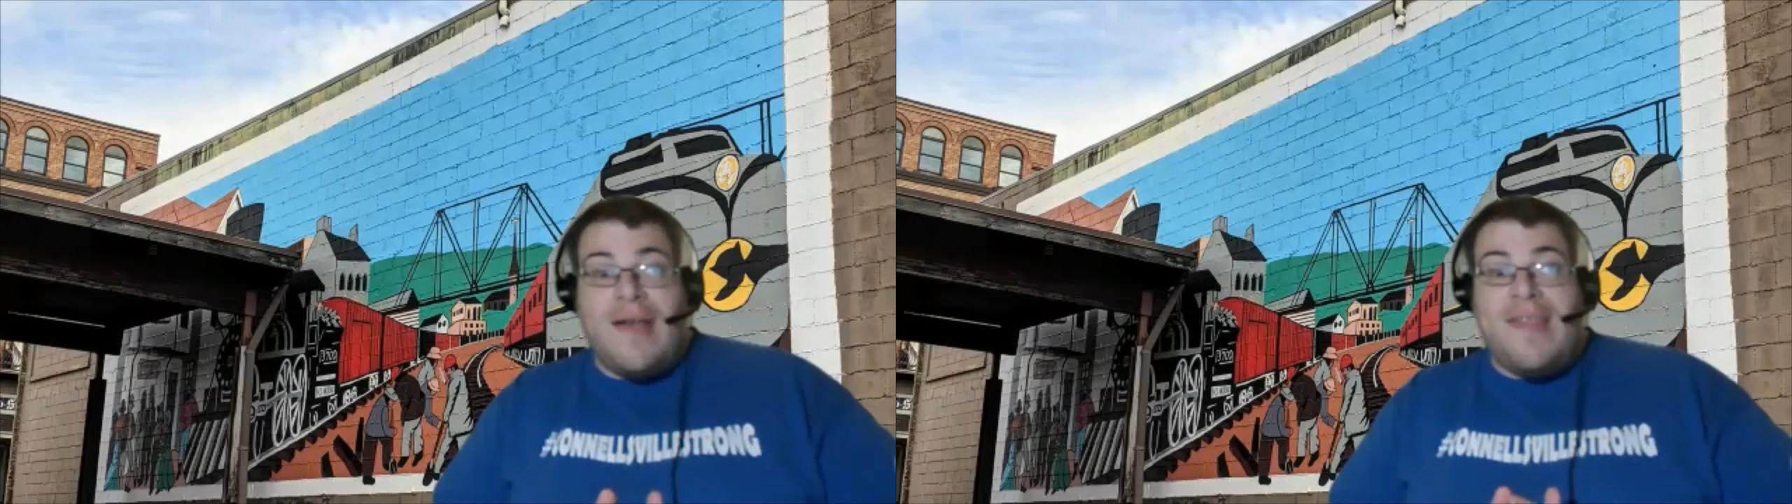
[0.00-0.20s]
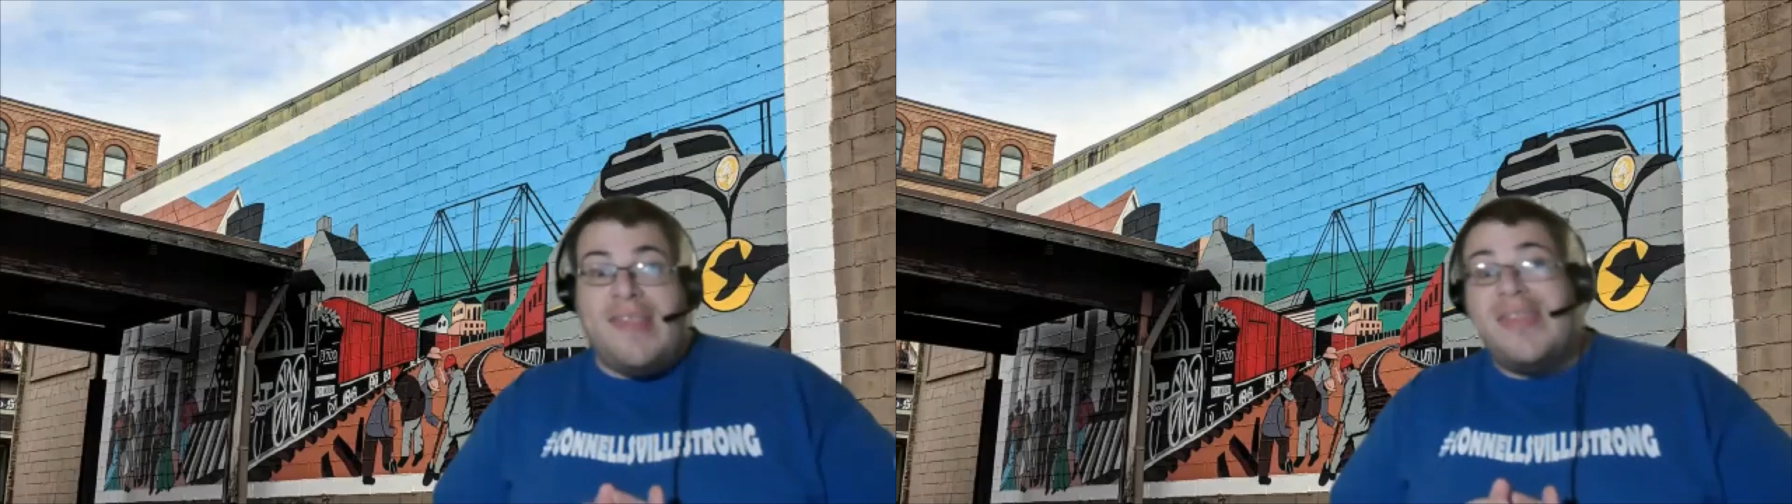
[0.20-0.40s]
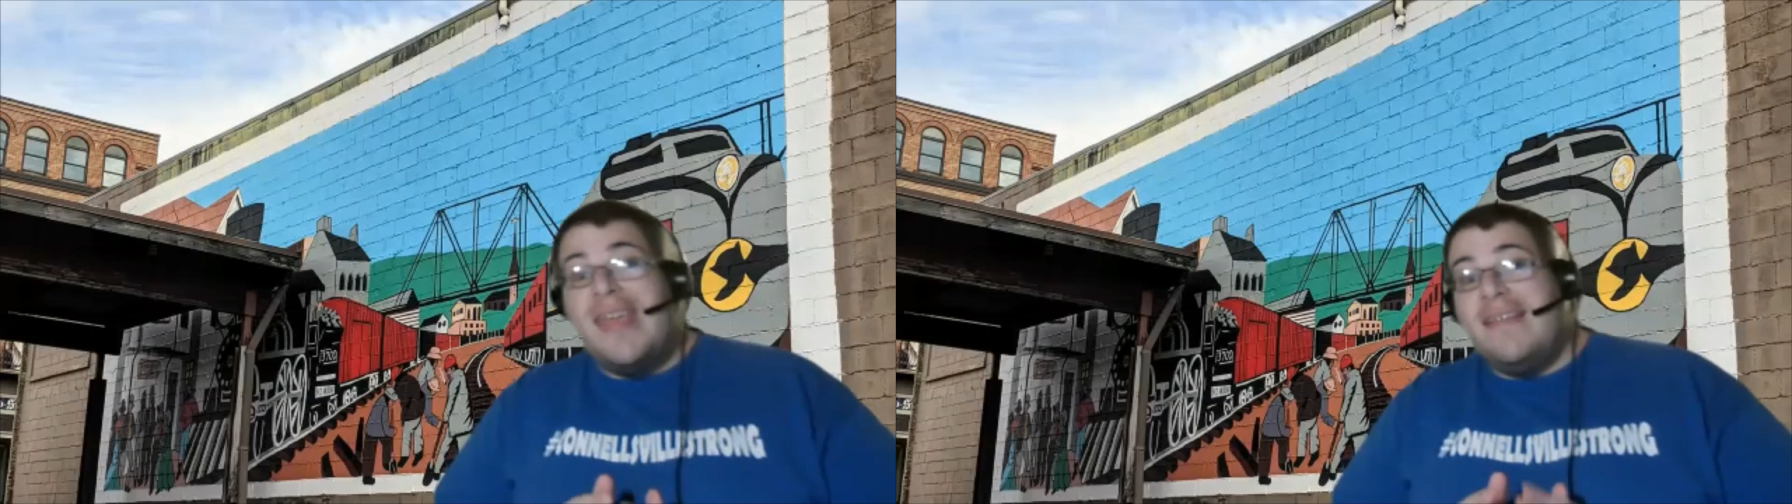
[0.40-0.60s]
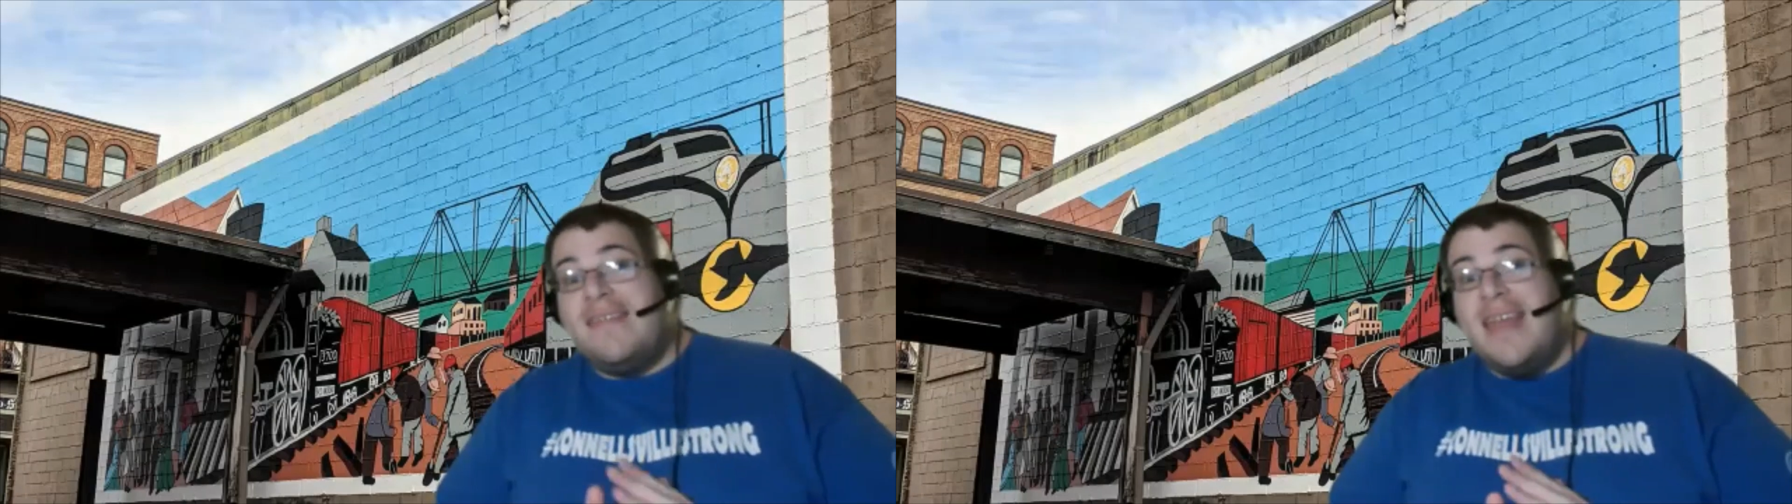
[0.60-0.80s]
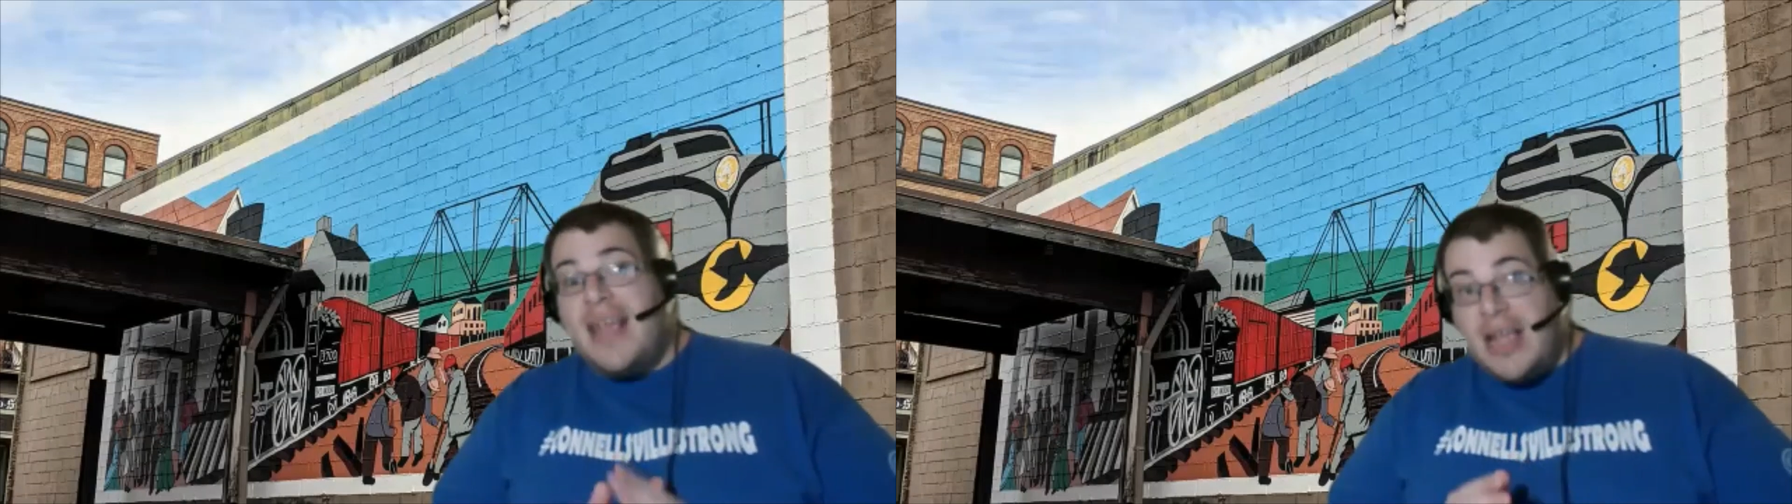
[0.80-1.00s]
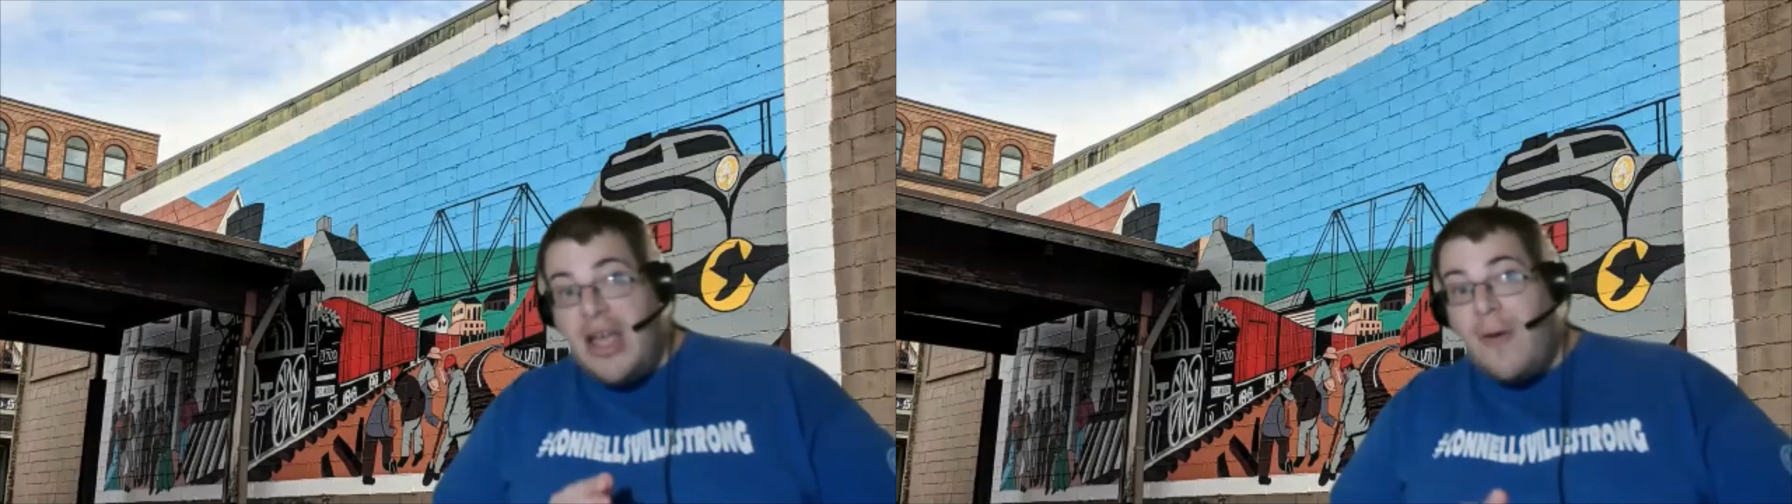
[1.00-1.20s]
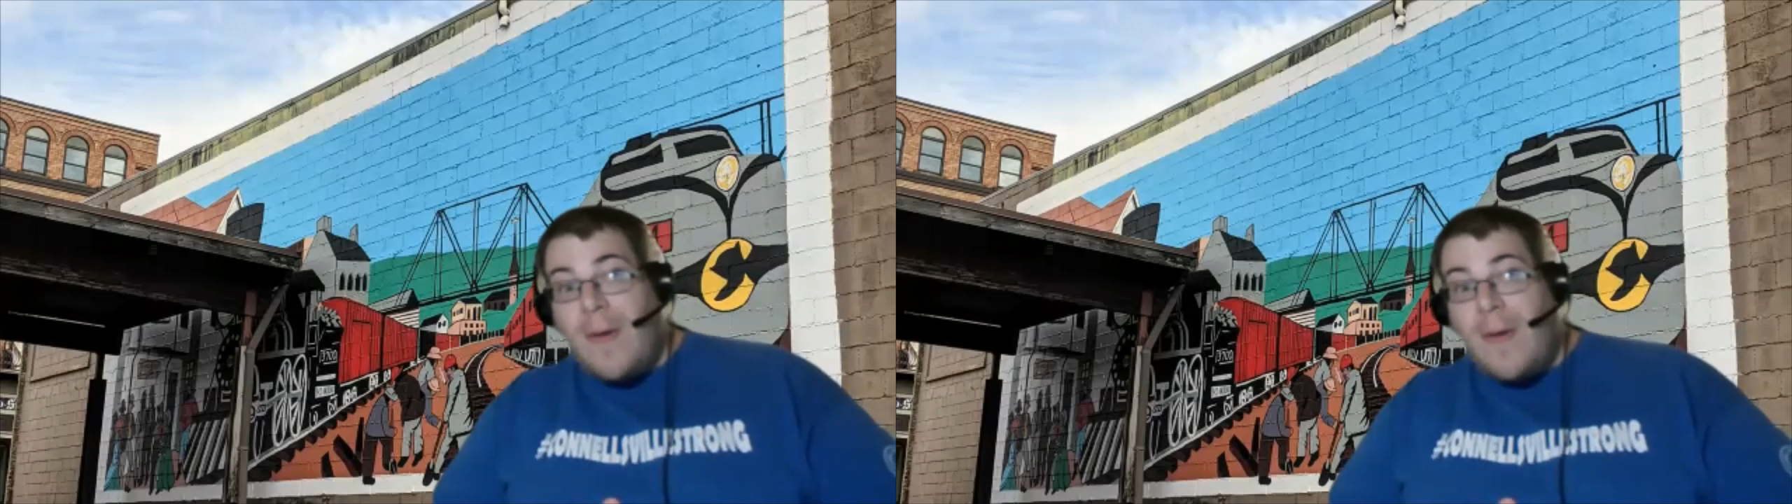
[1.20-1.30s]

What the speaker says: And then things didn't go